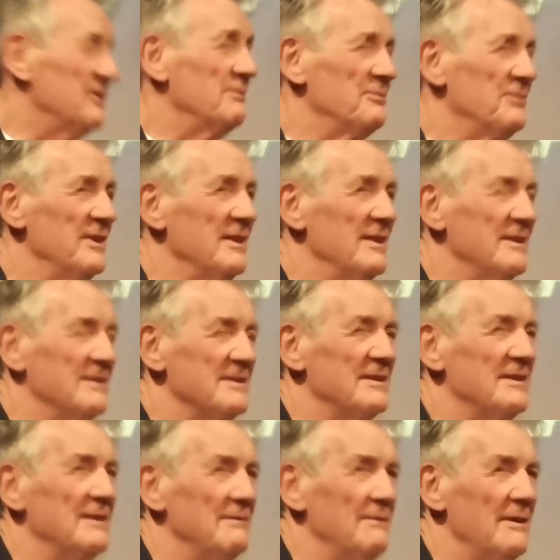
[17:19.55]
And that's
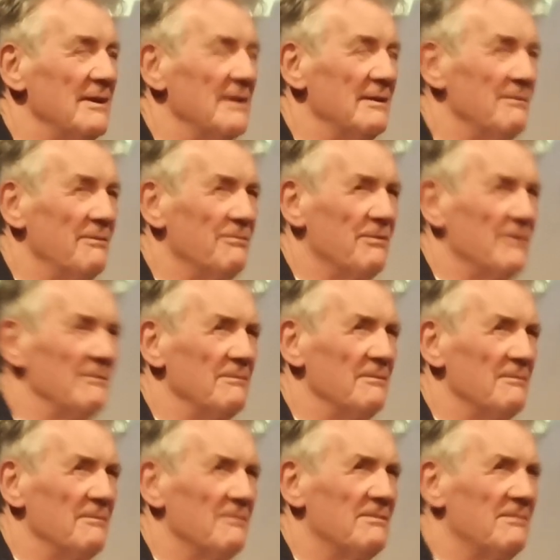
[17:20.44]
something that I
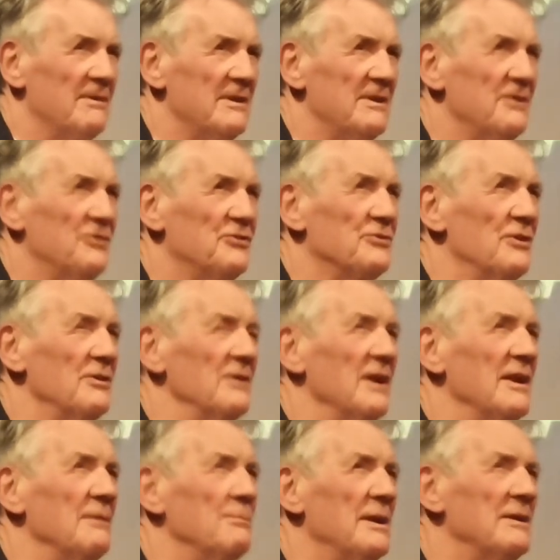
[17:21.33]
felt very
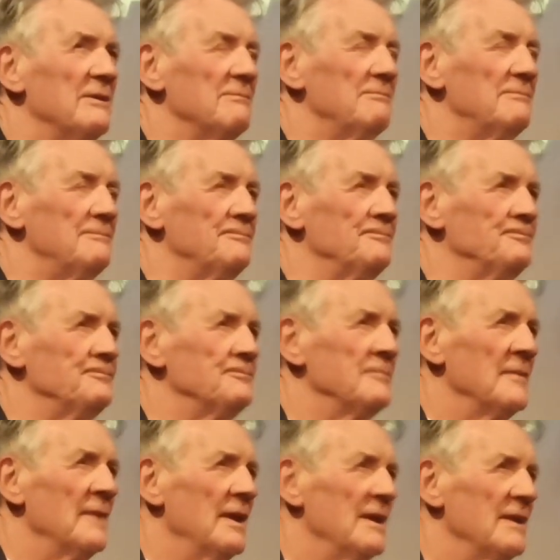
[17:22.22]
strongly about
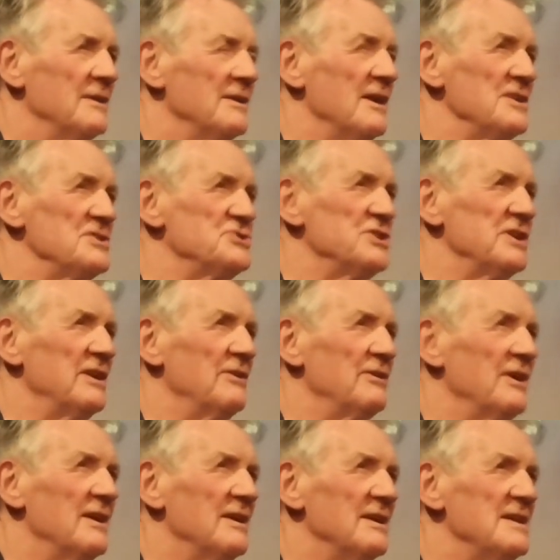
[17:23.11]

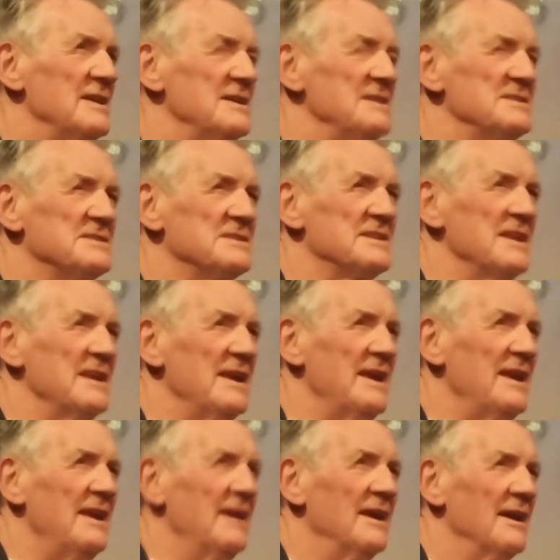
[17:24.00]
Nigeria,
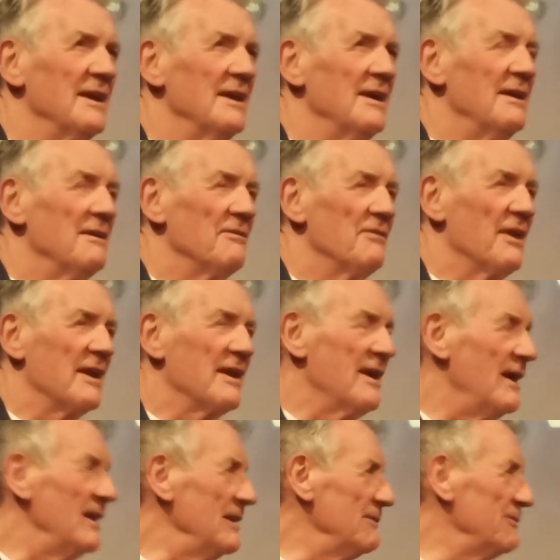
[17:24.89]
is the
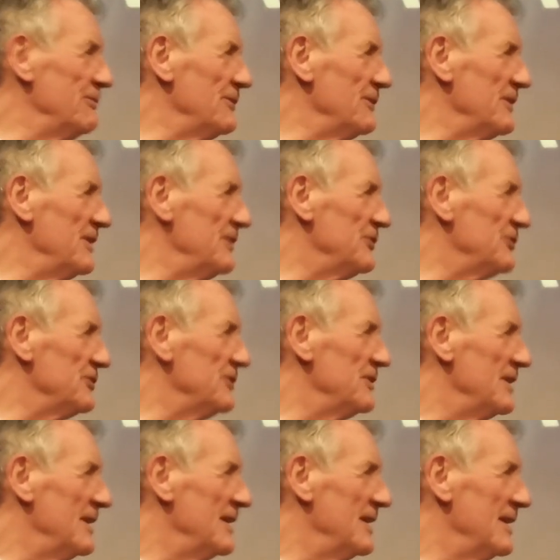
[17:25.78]

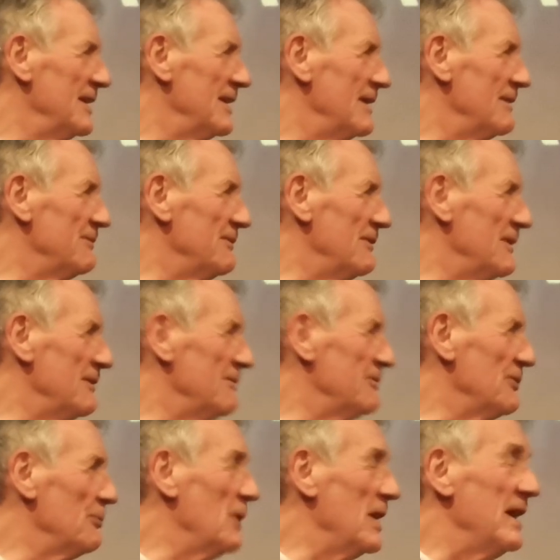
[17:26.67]
colourfulness
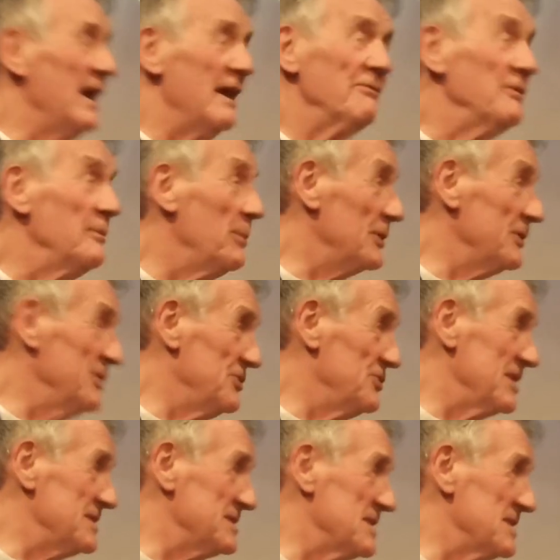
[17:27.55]
of the way
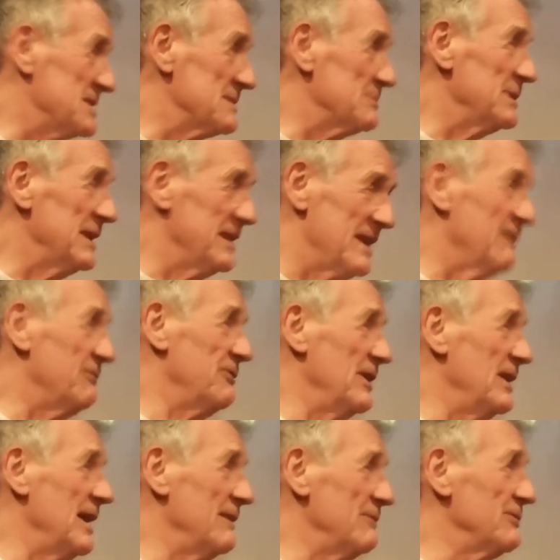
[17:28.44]
everybody dresses. I
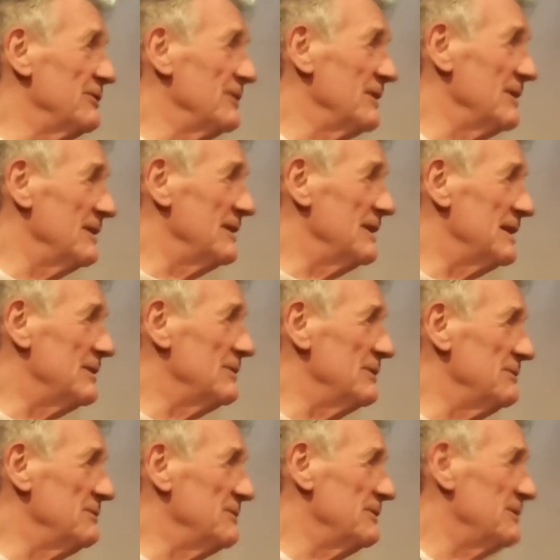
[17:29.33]
mean, at every level,
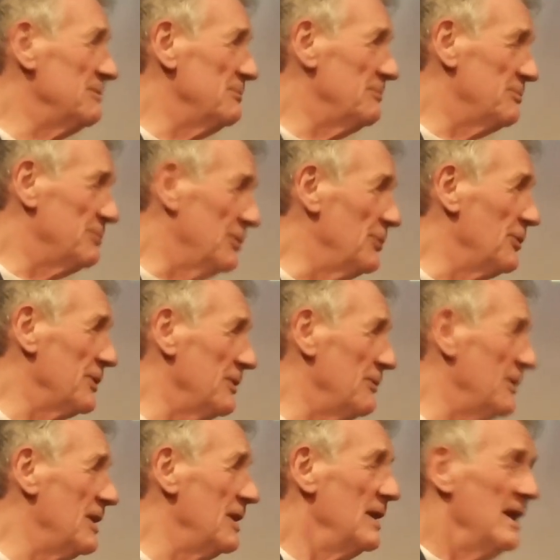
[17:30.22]
however
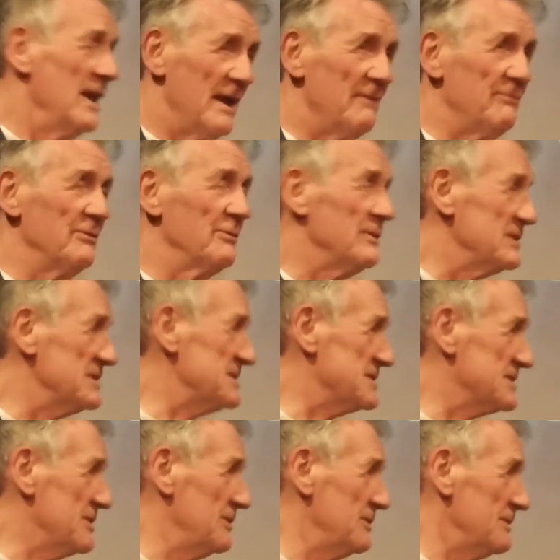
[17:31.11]
poor you are,
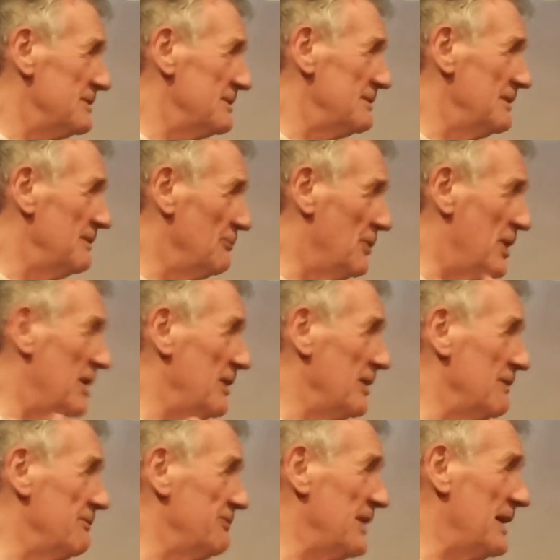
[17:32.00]
everyone's got
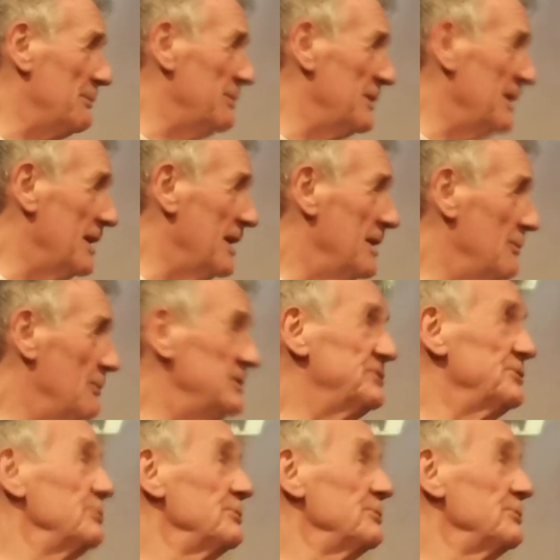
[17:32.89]
wearing a fabric